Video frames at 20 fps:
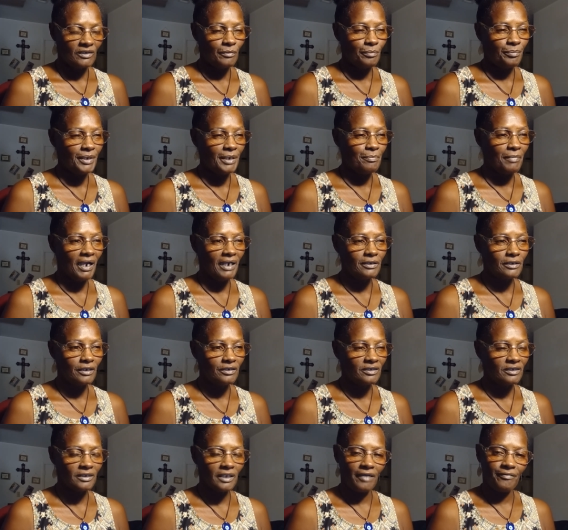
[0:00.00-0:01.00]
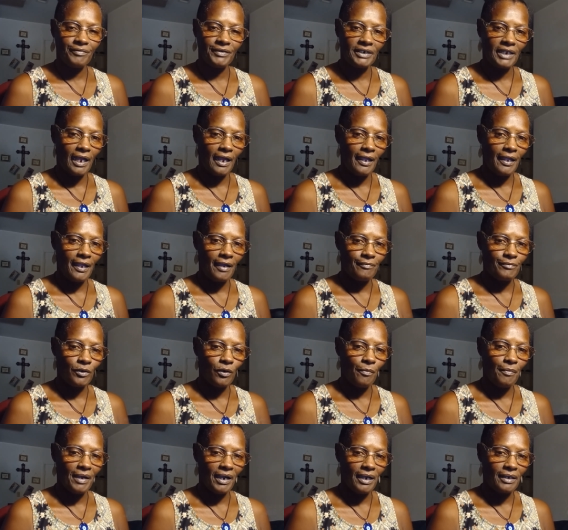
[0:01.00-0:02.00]
to be by yourself and not have
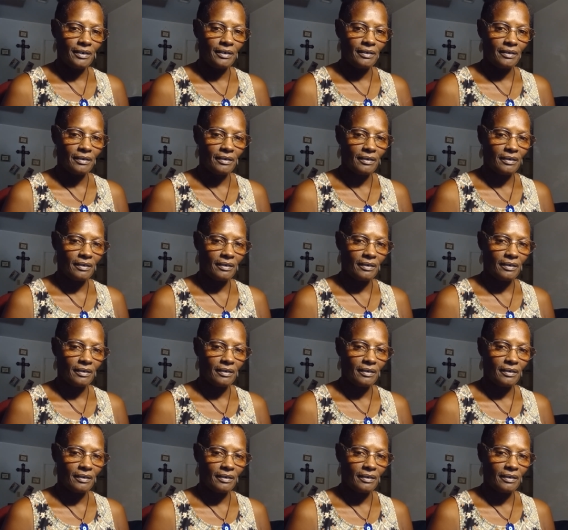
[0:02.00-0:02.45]
nobody.